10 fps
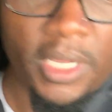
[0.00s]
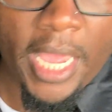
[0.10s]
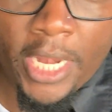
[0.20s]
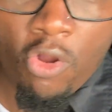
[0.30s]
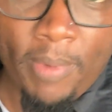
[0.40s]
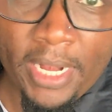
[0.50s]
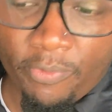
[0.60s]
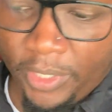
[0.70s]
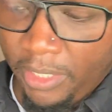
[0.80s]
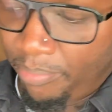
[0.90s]
And nobody
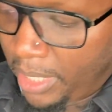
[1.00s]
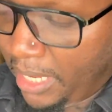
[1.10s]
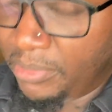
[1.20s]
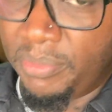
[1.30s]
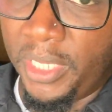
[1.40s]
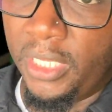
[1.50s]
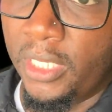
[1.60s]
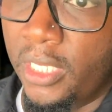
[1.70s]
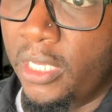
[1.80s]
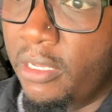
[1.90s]
really blames me
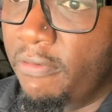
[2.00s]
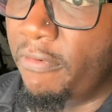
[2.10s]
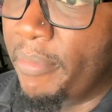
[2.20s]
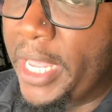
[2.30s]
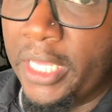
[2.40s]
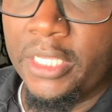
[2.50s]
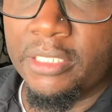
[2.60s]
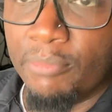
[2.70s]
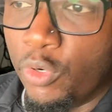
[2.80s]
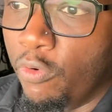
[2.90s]
for making
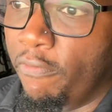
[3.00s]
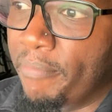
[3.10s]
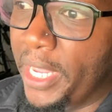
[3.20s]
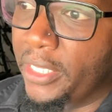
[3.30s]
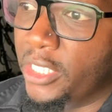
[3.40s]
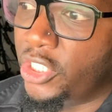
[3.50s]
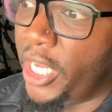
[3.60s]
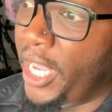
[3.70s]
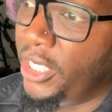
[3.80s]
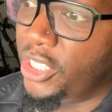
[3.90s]
this move, making this
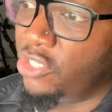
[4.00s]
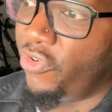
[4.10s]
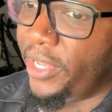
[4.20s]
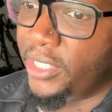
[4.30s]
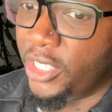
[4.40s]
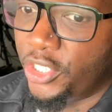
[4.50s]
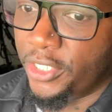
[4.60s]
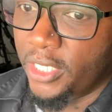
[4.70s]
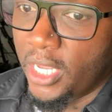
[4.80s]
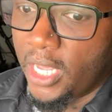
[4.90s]
change, this
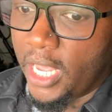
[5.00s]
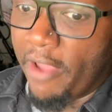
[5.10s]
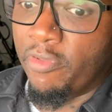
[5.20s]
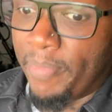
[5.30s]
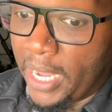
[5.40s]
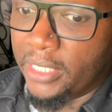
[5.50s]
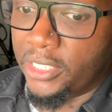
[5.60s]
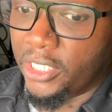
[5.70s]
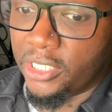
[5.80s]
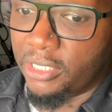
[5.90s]
transition. Everybody's
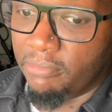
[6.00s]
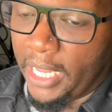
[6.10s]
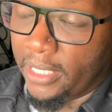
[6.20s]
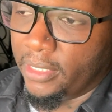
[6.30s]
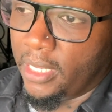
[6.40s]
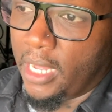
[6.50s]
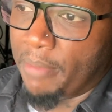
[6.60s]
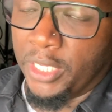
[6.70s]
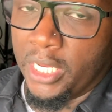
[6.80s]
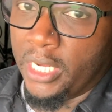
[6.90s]
just like,
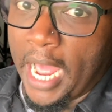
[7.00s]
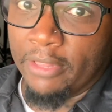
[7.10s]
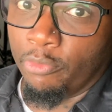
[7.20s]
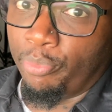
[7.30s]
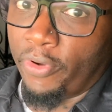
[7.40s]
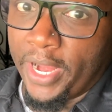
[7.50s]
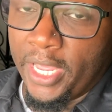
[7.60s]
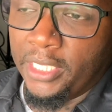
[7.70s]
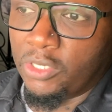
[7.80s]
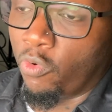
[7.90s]
I'm getting either
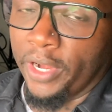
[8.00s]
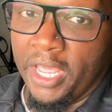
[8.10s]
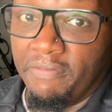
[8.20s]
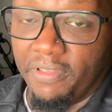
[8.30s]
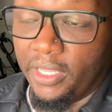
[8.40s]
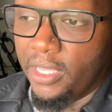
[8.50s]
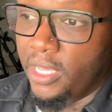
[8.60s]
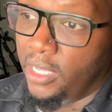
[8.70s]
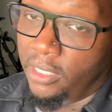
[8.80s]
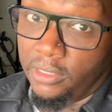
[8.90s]
praise or envy,
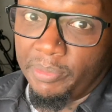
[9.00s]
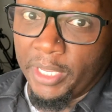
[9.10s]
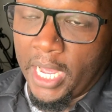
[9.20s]
to be